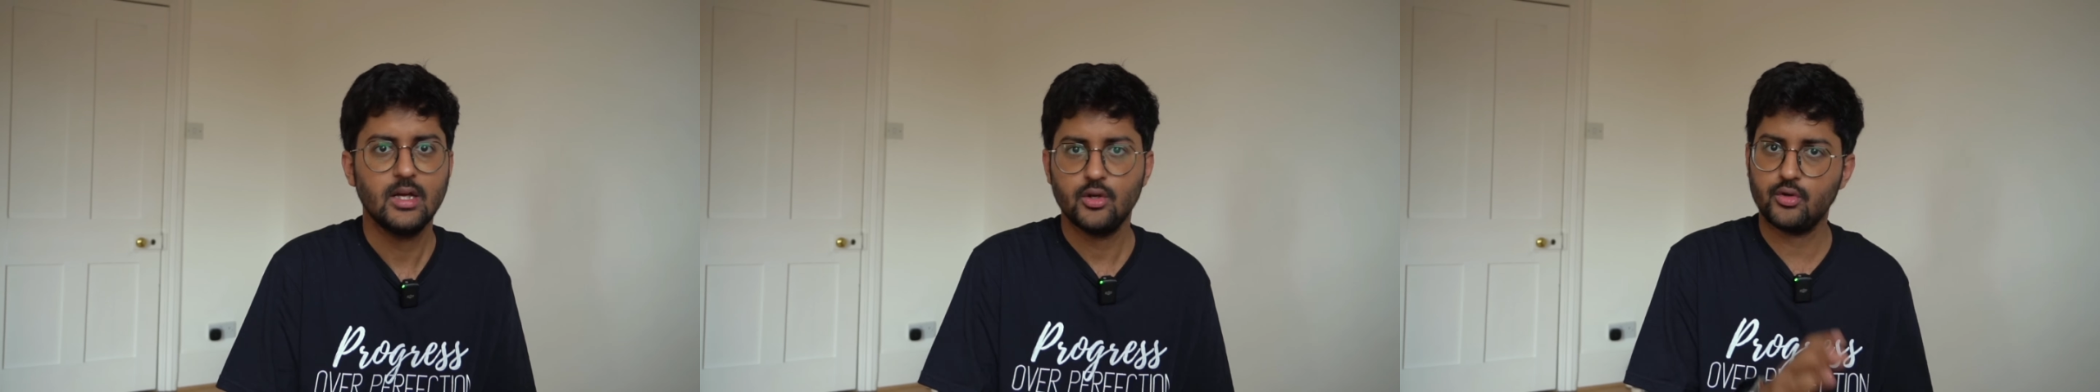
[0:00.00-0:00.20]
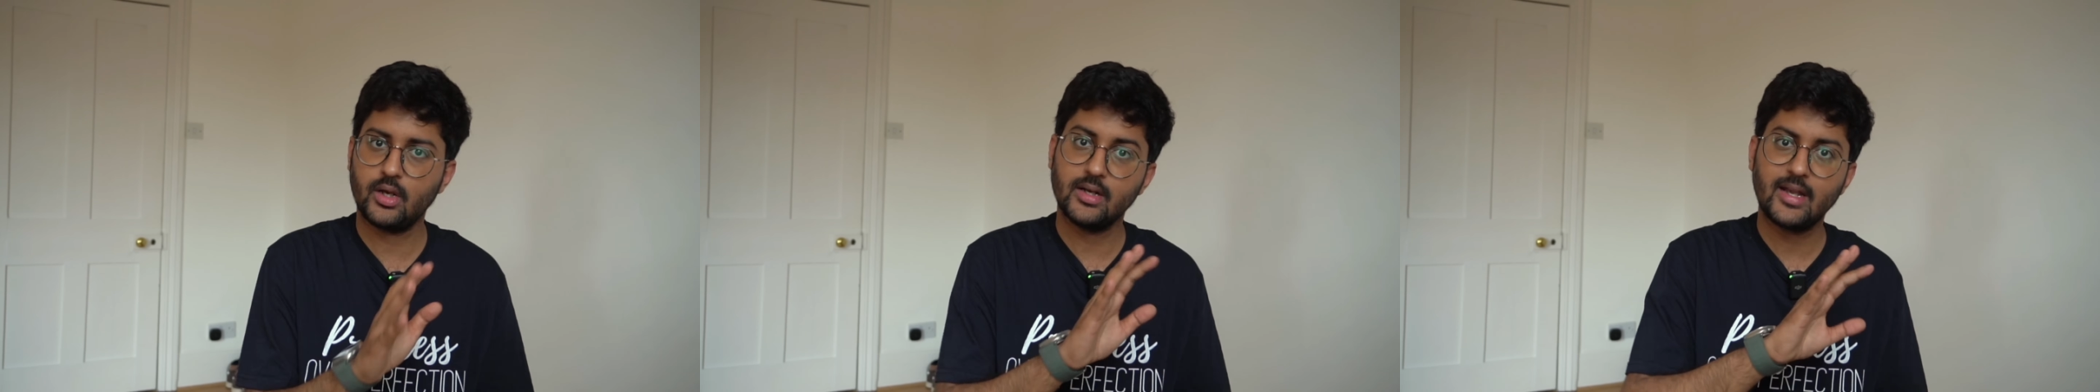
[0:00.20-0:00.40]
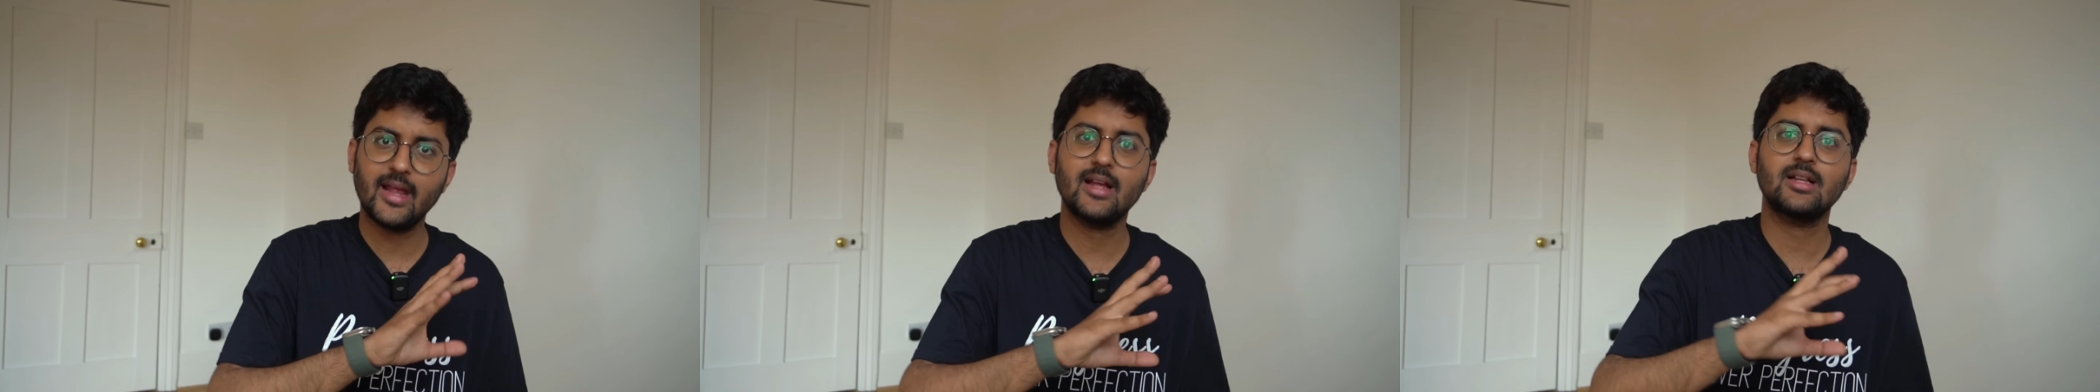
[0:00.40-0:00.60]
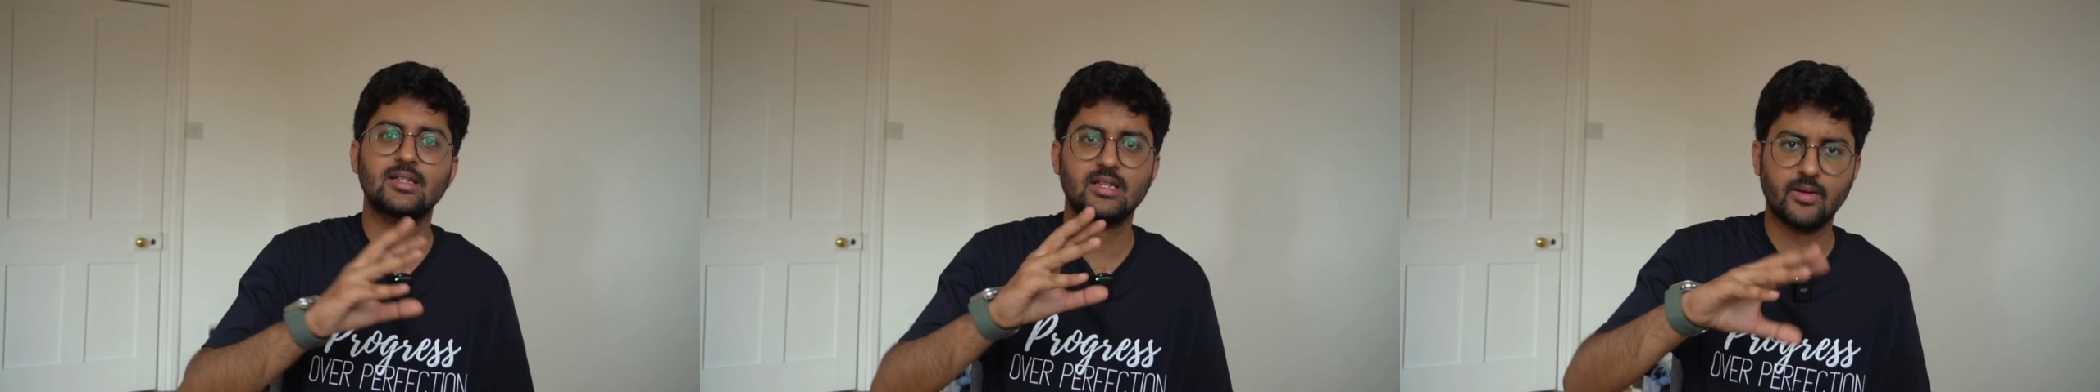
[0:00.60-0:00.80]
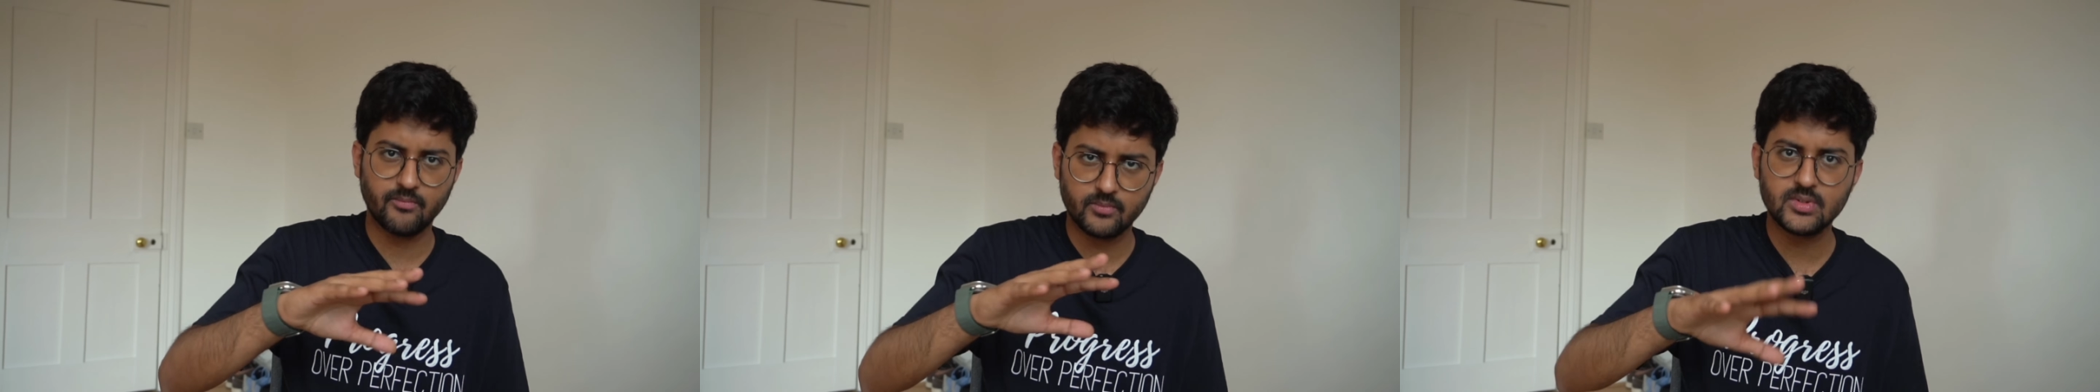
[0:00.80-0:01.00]
you can take
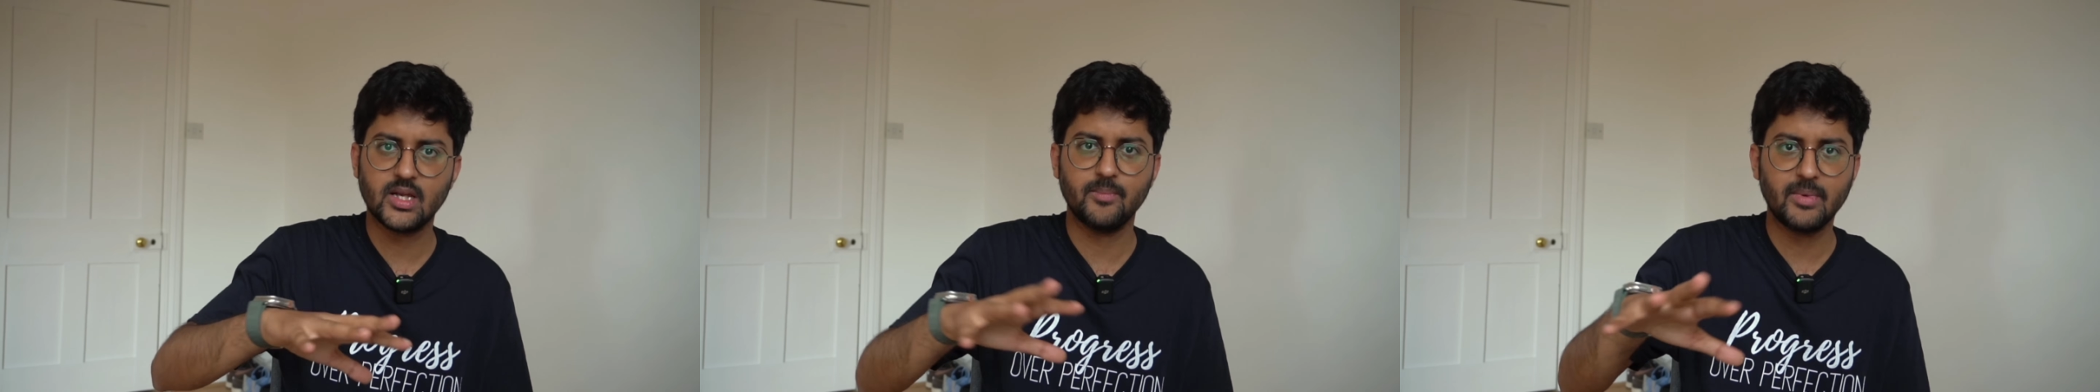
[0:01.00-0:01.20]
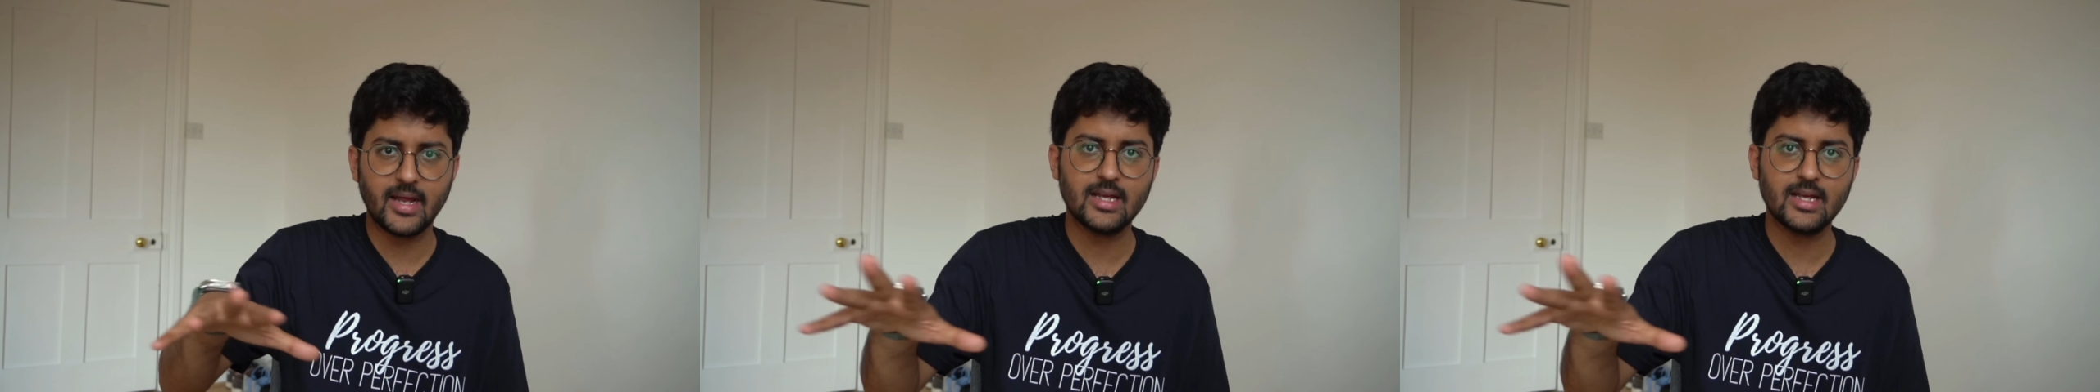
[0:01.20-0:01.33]
some some